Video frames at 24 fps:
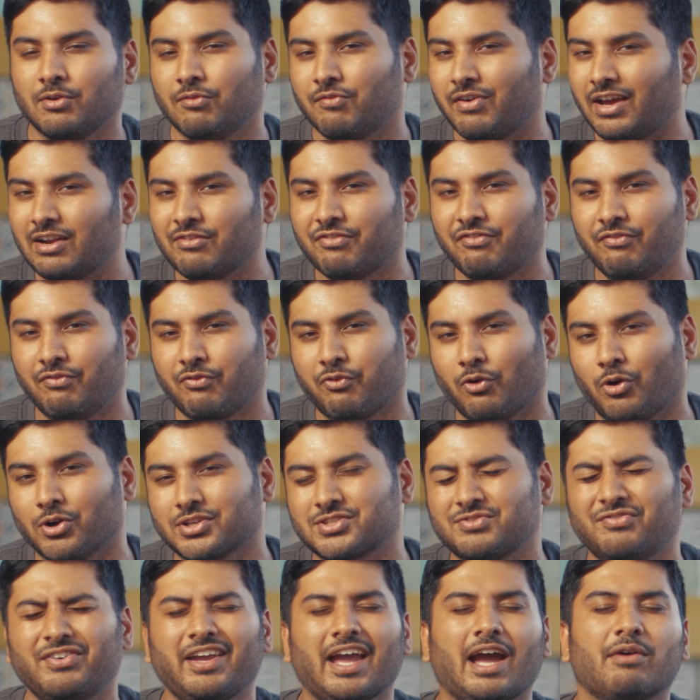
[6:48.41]
Well,
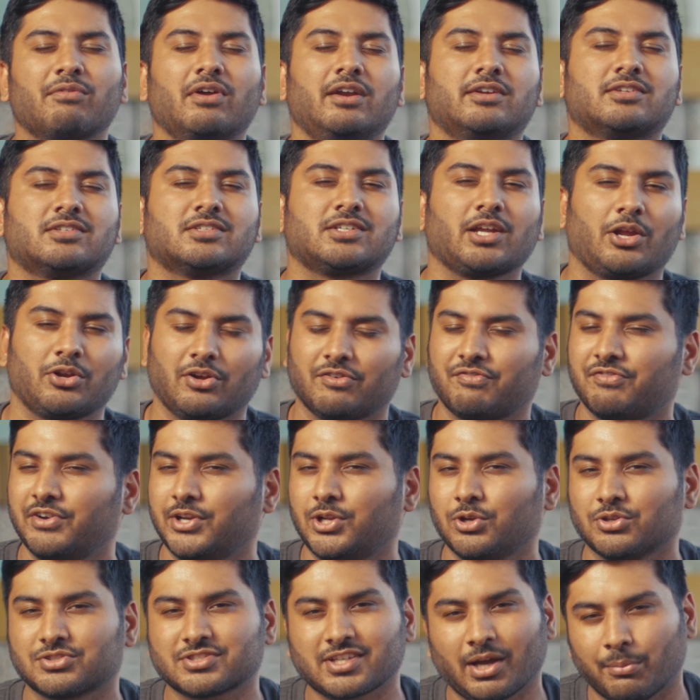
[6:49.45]
folks, we have a ton of
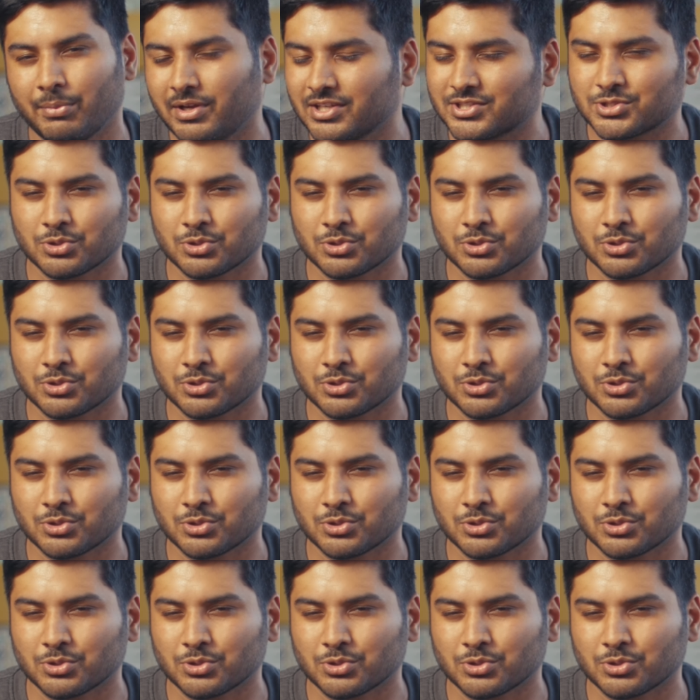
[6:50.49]
videos coming